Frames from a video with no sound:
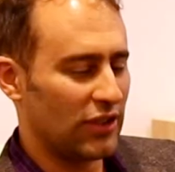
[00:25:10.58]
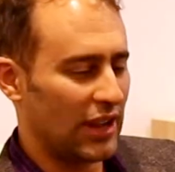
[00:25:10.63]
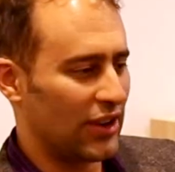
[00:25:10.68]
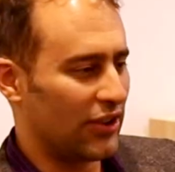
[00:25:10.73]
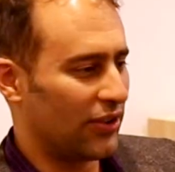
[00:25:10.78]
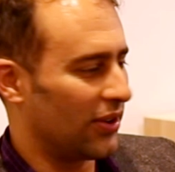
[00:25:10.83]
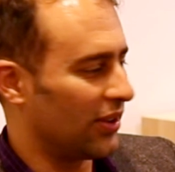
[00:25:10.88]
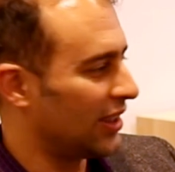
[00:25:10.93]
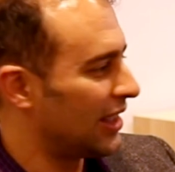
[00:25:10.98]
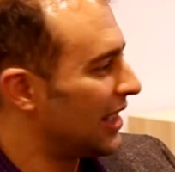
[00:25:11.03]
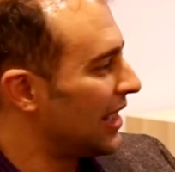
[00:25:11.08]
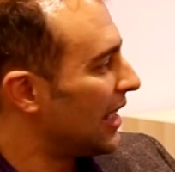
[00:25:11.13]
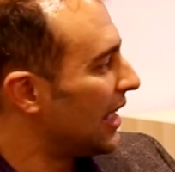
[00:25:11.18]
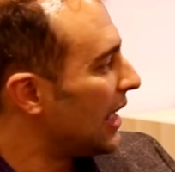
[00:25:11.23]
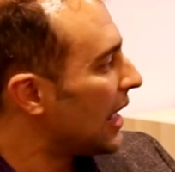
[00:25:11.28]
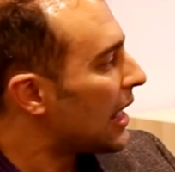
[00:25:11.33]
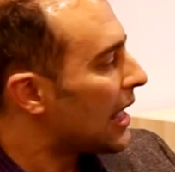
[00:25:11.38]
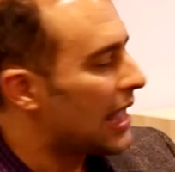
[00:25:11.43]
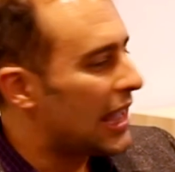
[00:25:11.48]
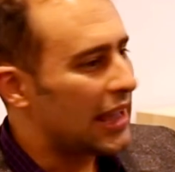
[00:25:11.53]
general.
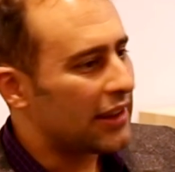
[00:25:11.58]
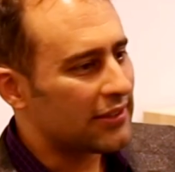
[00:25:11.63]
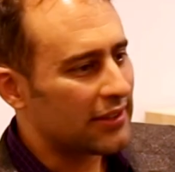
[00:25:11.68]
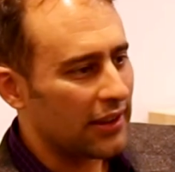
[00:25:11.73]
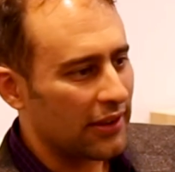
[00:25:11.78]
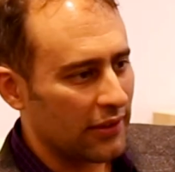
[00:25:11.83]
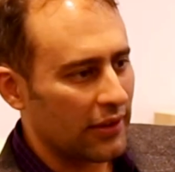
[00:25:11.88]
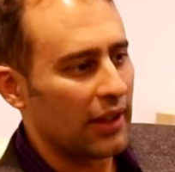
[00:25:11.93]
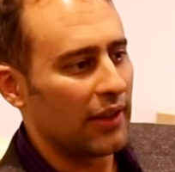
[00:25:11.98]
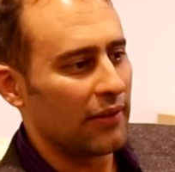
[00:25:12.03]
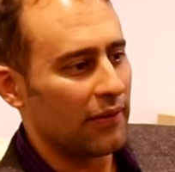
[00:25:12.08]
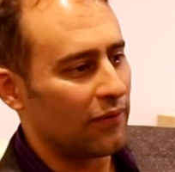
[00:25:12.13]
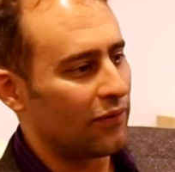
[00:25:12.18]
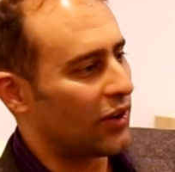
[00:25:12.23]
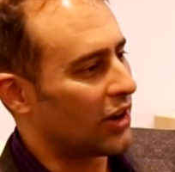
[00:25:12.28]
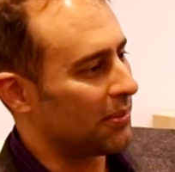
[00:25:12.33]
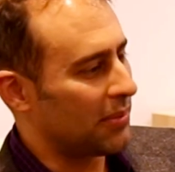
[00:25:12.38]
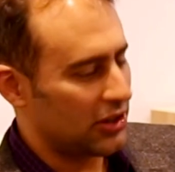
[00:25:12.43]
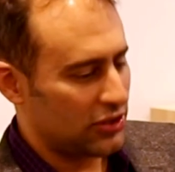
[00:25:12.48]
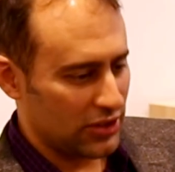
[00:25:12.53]
It's a
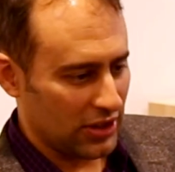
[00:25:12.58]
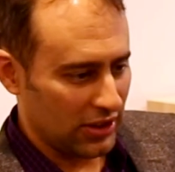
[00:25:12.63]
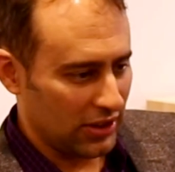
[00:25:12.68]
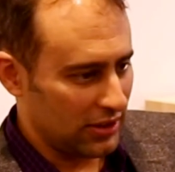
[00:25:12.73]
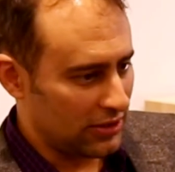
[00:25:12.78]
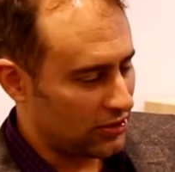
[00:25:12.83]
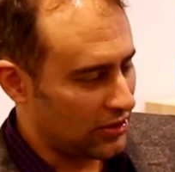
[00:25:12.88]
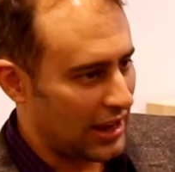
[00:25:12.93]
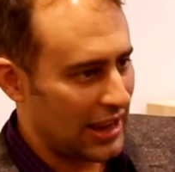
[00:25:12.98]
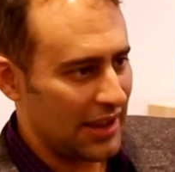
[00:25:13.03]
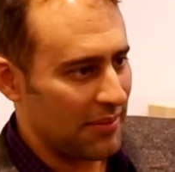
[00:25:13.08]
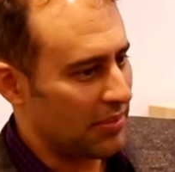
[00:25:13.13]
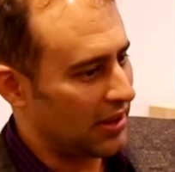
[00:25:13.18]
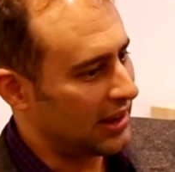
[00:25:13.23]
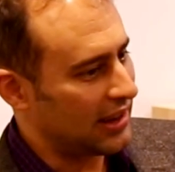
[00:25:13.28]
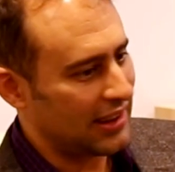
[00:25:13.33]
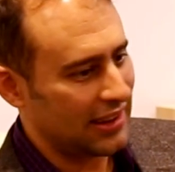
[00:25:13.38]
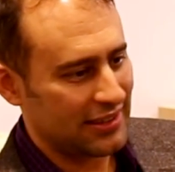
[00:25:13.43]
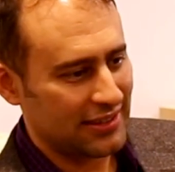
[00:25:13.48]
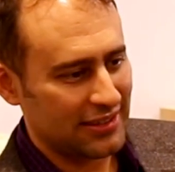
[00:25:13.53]
very much a cliche, but
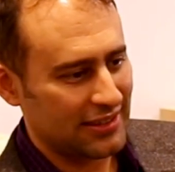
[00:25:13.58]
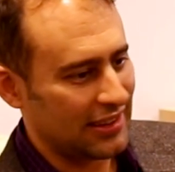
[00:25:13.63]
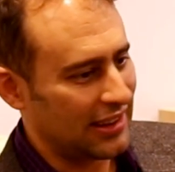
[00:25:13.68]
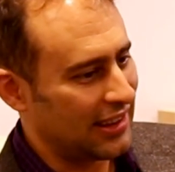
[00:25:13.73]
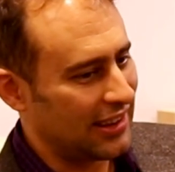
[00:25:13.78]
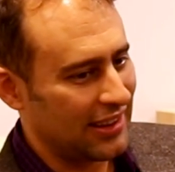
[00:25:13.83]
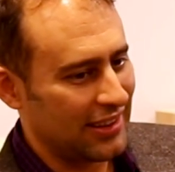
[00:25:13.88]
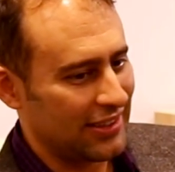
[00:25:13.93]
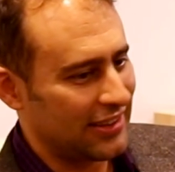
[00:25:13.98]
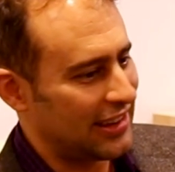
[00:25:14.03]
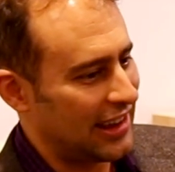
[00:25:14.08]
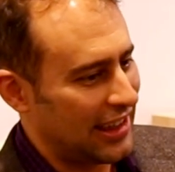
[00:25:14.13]
it's the